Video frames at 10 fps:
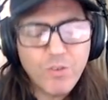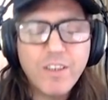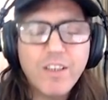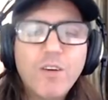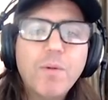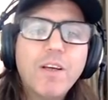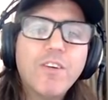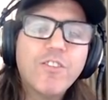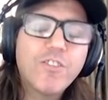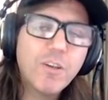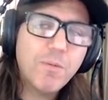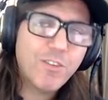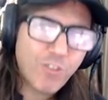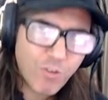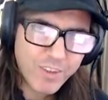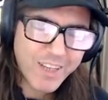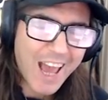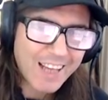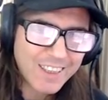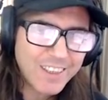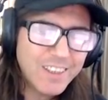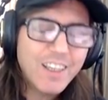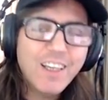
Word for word: you because it's going to be so redacted